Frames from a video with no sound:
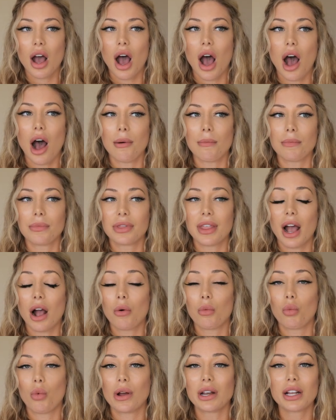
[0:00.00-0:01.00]

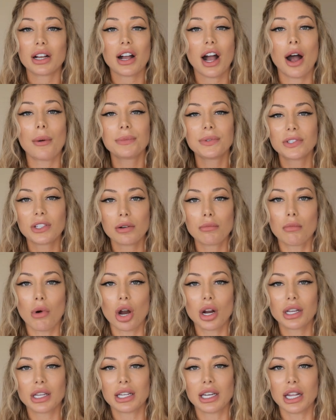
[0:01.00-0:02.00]
that when it comes to
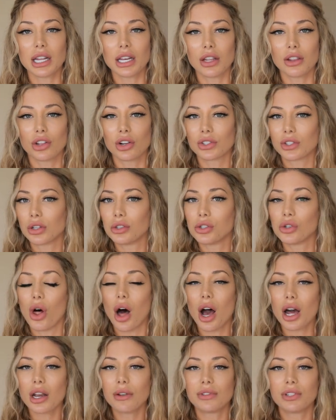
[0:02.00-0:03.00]
marketing, there's a
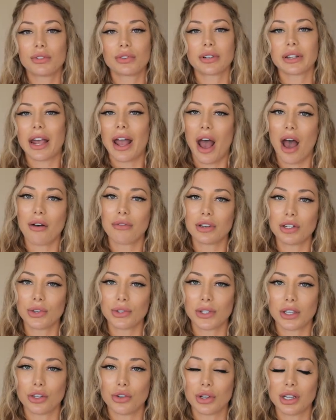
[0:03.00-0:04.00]
lot of different
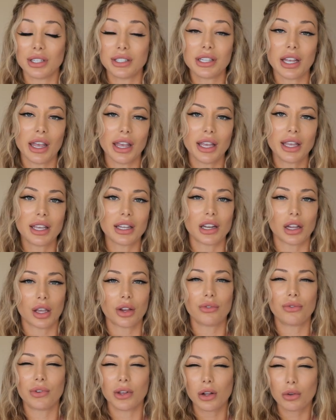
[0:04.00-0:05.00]
avenues that you can take, and it
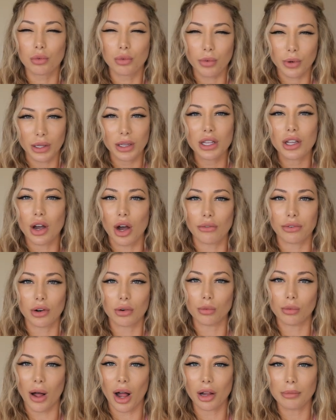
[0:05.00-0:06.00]
can feel really
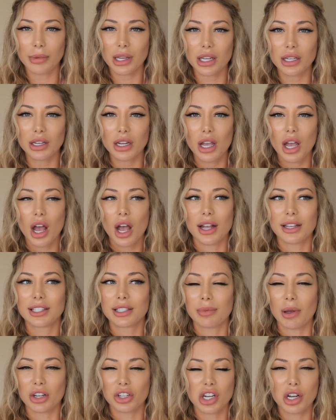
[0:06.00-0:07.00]
overwhelming,
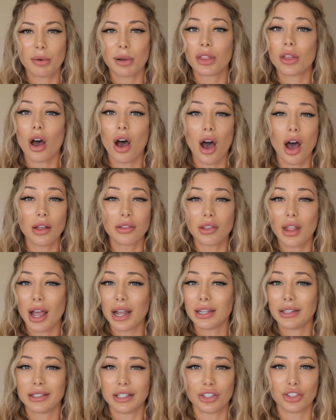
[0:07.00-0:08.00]
especially with
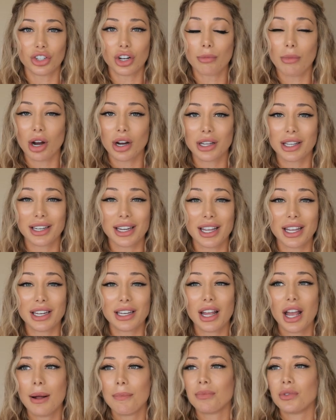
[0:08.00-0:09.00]
online digital
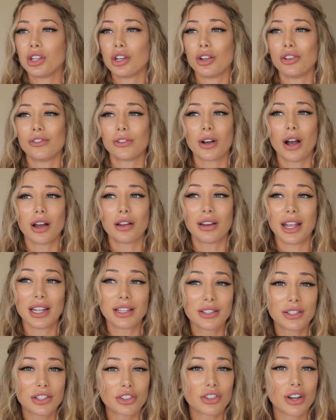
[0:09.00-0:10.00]
marketing. You've got
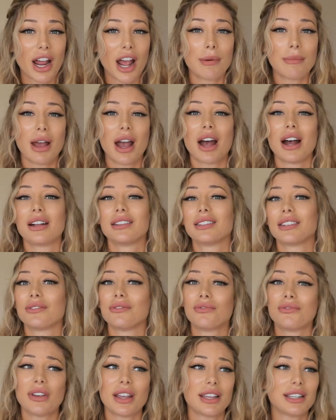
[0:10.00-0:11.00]
Instagram ads and
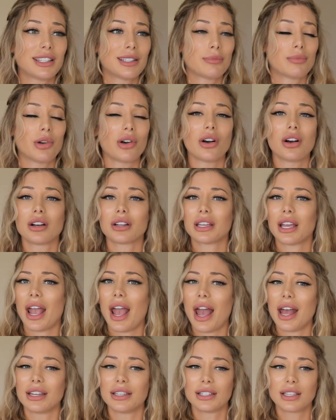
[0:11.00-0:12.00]
Facebook
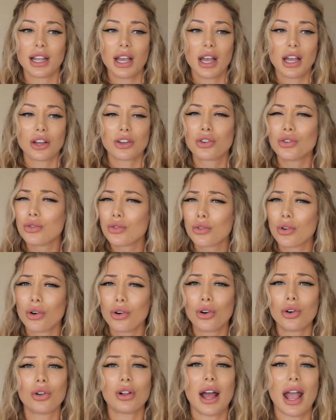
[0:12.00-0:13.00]
and
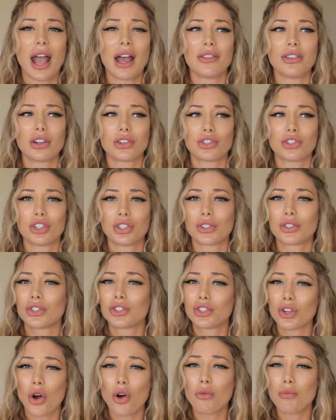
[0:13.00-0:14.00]
Google, and there's
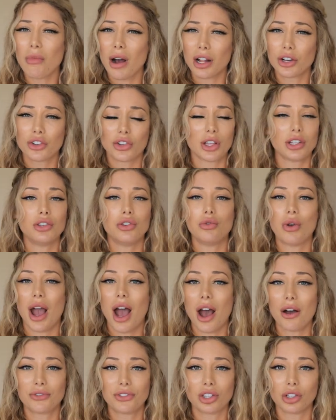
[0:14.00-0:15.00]
just so much that you
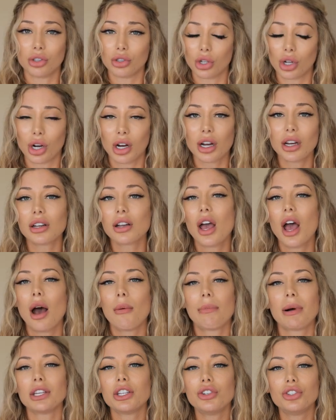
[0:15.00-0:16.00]
have to learn,
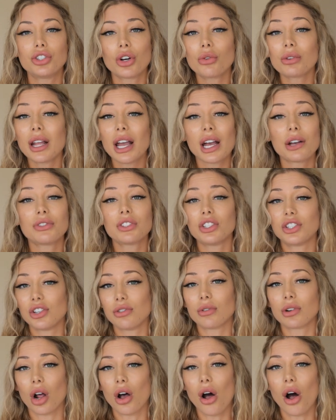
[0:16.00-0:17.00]
but you don't have to
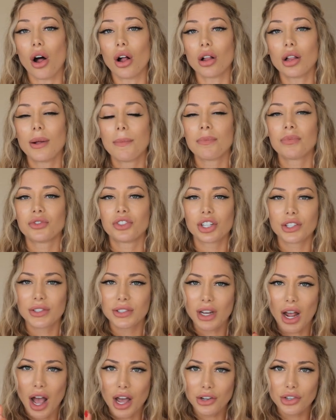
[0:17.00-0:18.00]
do it all.
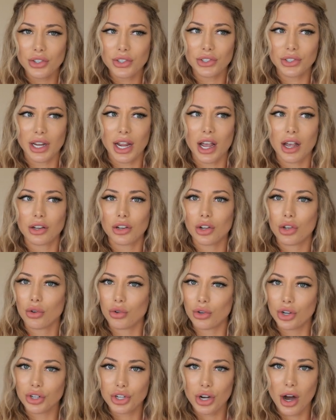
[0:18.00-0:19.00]
Just understand who
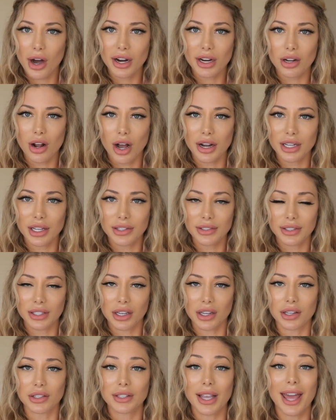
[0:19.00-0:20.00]
your target audience
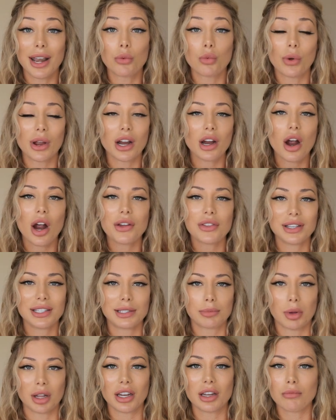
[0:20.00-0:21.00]
is and where are they
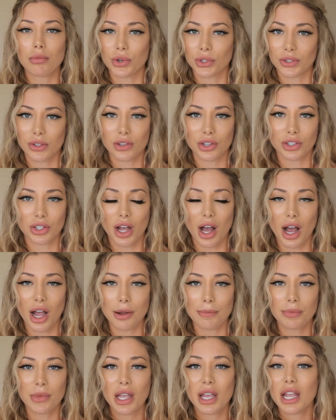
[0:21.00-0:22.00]
spending most of their
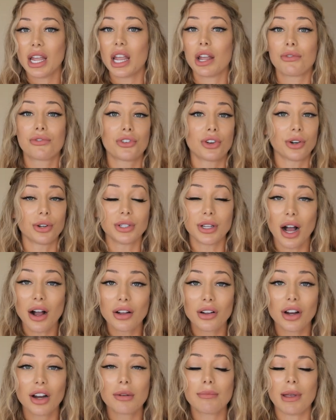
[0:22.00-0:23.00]
time. If they're
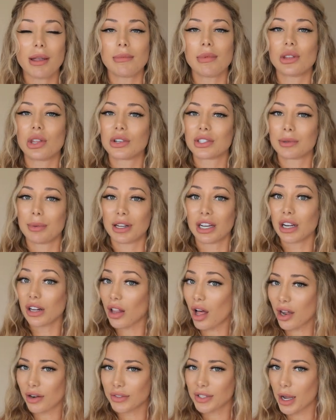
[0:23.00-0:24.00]
younger, maybe they're spending a
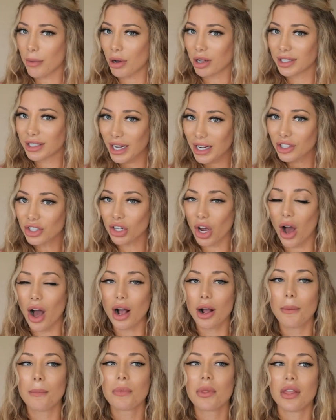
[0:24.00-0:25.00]
lot of time on
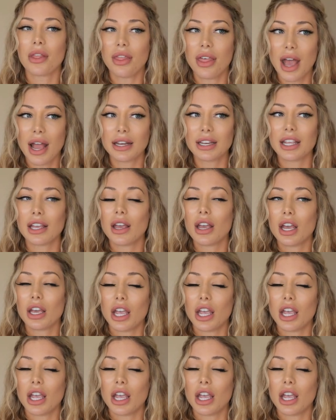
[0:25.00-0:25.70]
TikTok, then